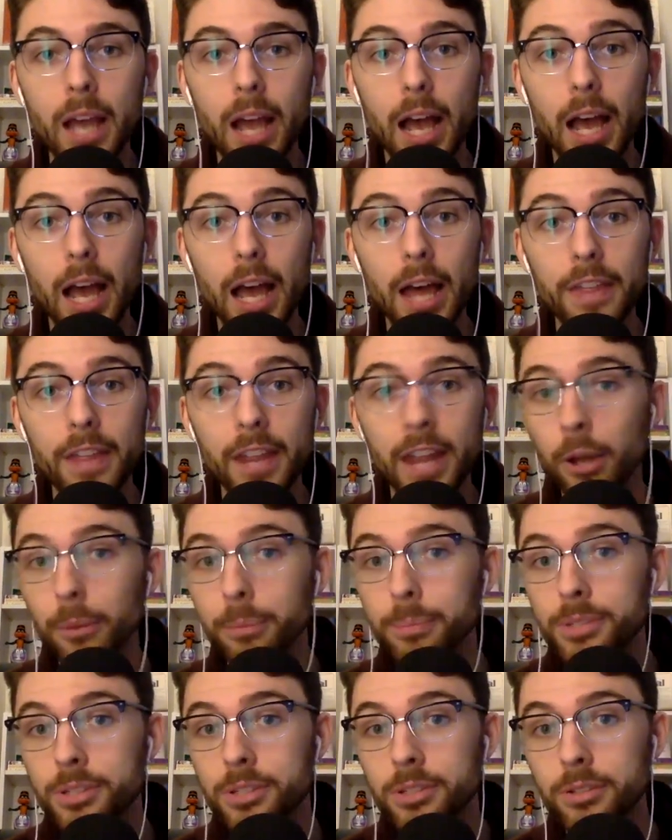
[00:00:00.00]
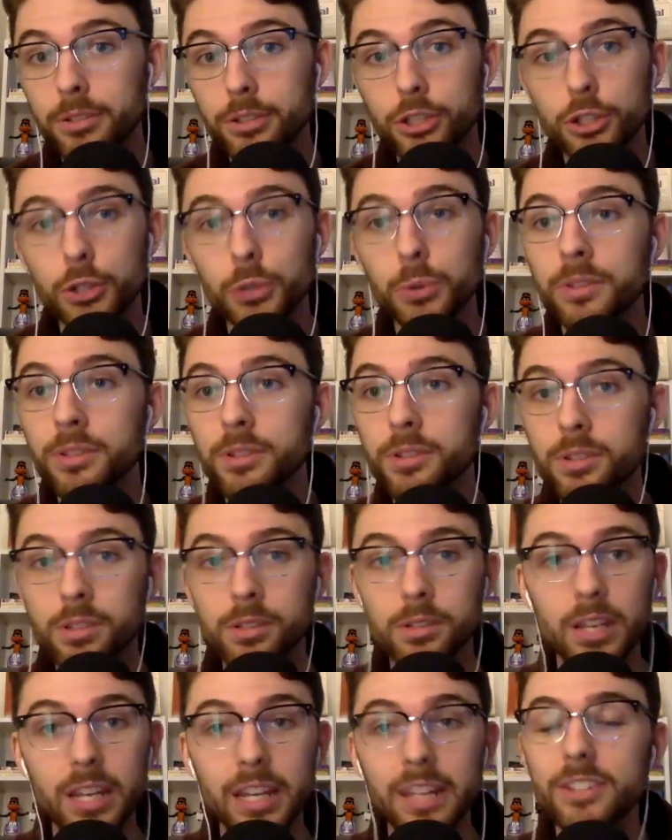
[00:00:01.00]
that helps
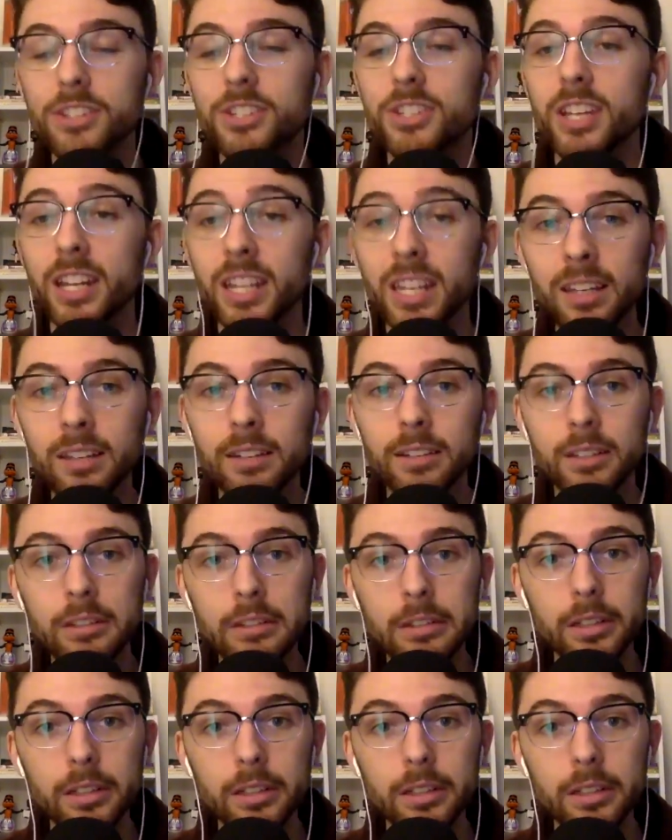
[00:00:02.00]
students in the city